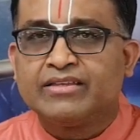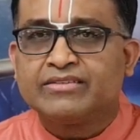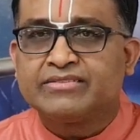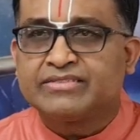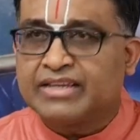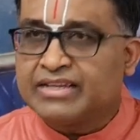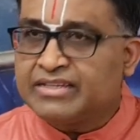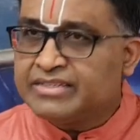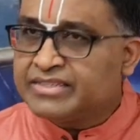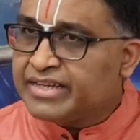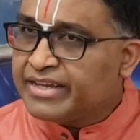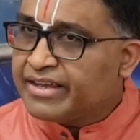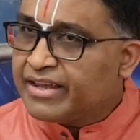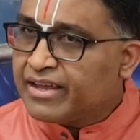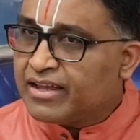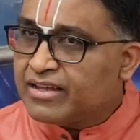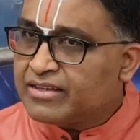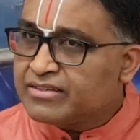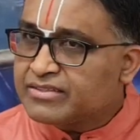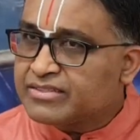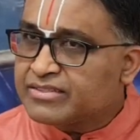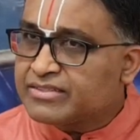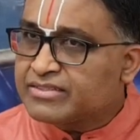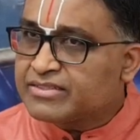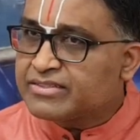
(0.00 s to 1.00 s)

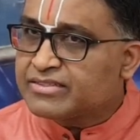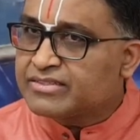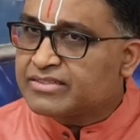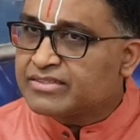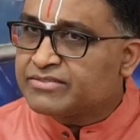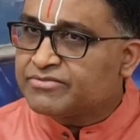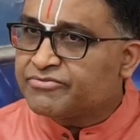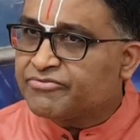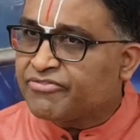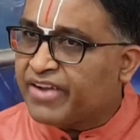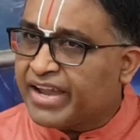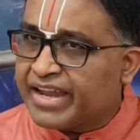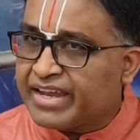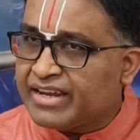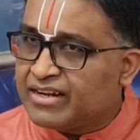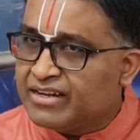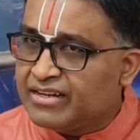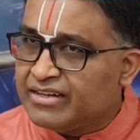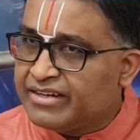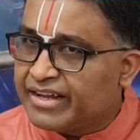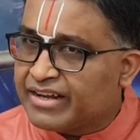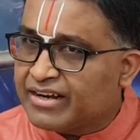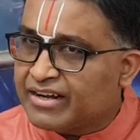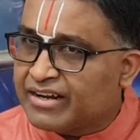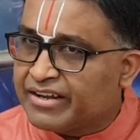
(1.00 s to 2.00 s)
Sanjaya's
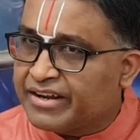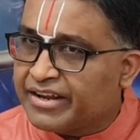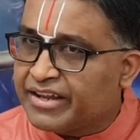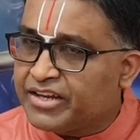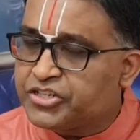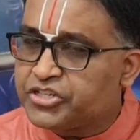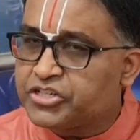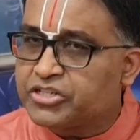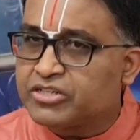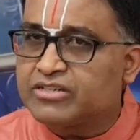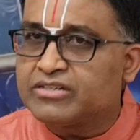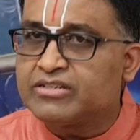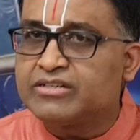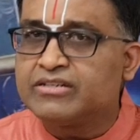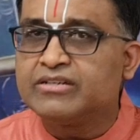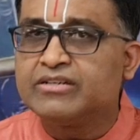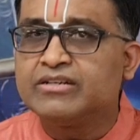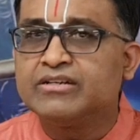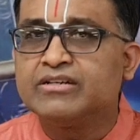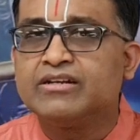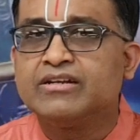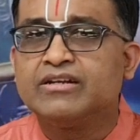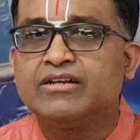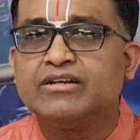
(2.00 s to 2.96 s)
final declaration,